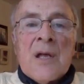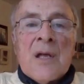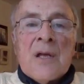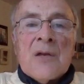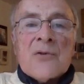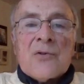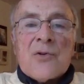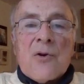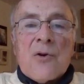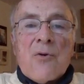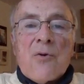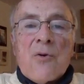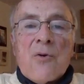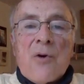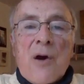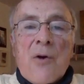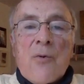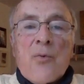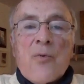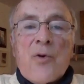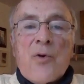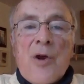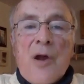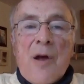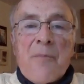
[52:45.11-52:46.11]
So I
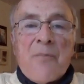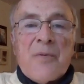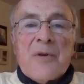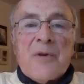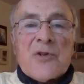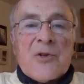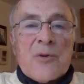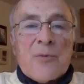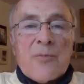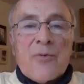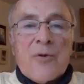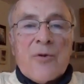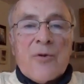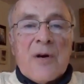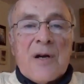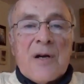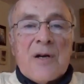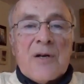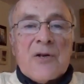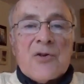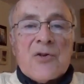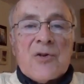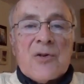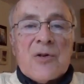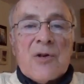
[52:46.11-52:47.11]
would not be
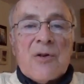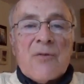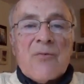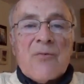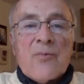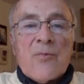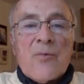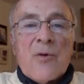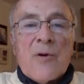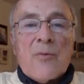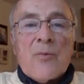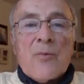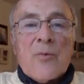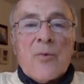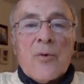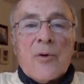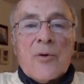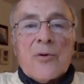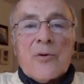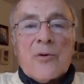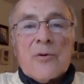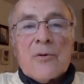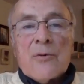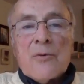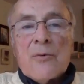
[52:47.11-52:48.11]
surprised if one
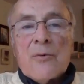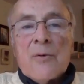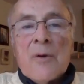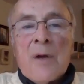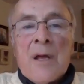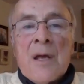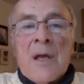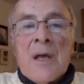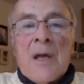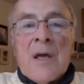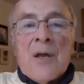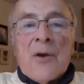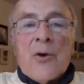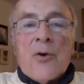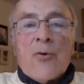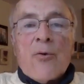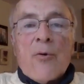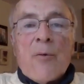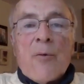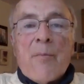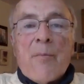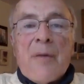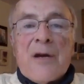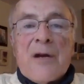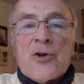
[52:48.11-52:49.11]
were to do
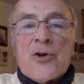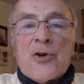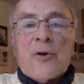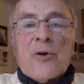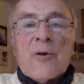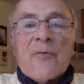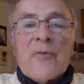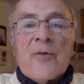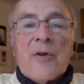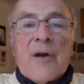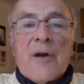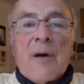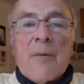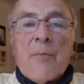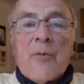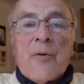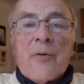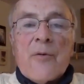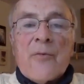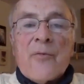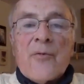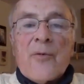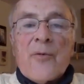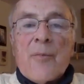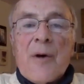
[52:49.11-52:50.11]
a measure of the number
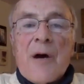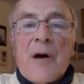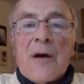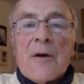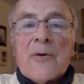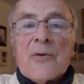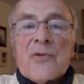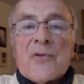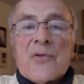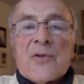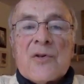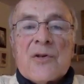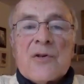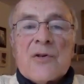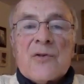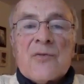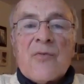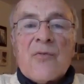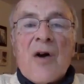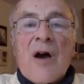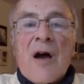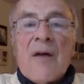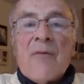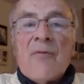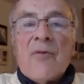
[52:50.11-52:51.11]
of democracies
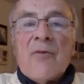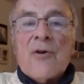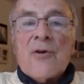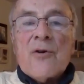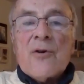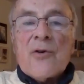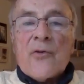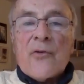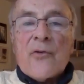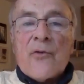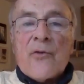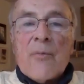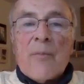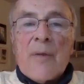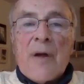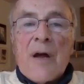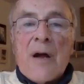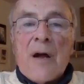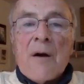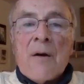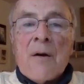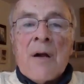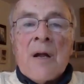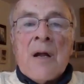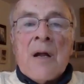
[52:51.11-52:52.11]
five years from
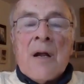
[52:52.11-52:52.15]
now,